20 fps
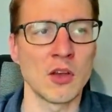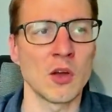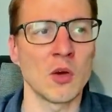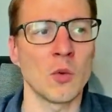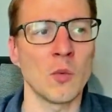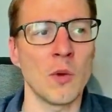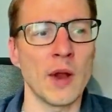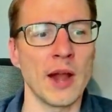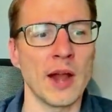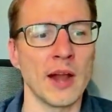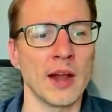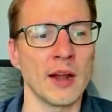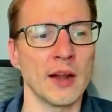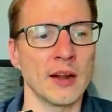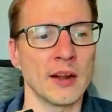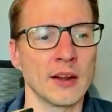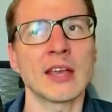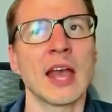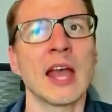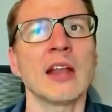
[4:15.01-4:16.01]

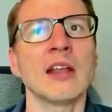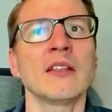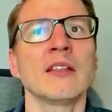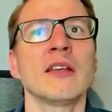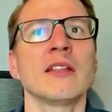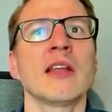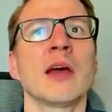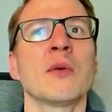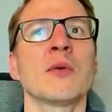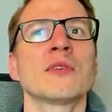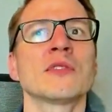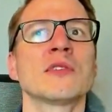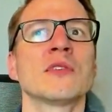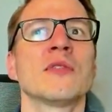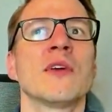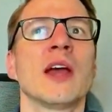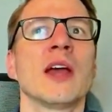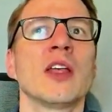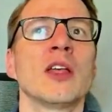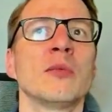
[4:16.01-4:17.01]
where anything that was
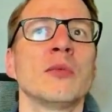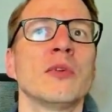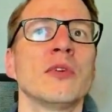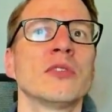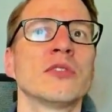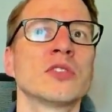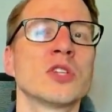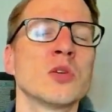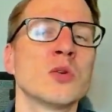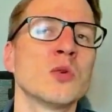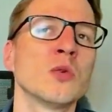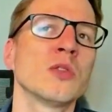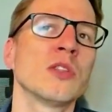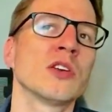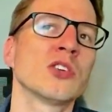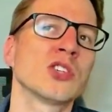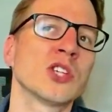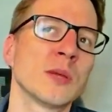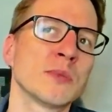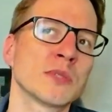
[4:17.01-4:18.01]
available to the
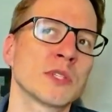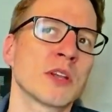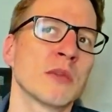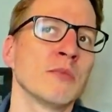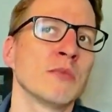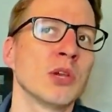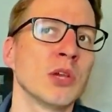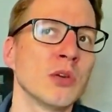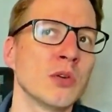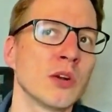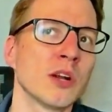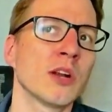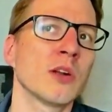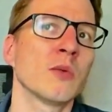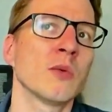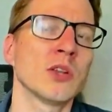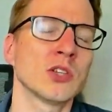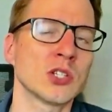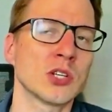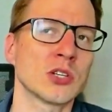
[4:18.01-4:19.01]
ship's computer,
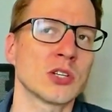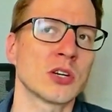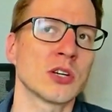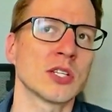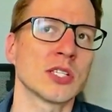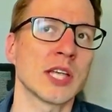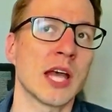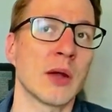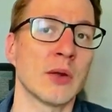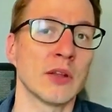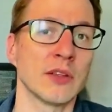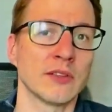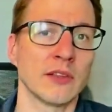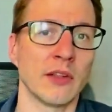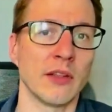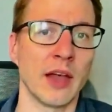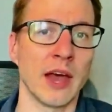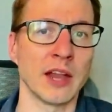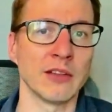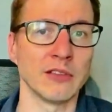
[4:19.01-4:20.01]
which it turns out is a
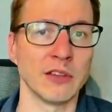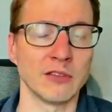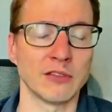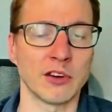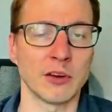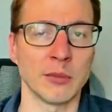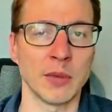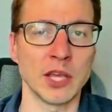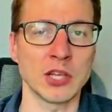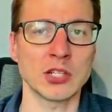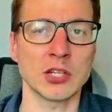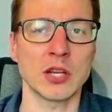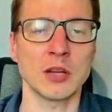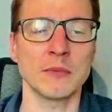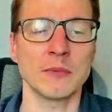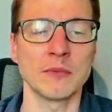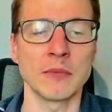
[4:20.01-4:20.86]
lot of information,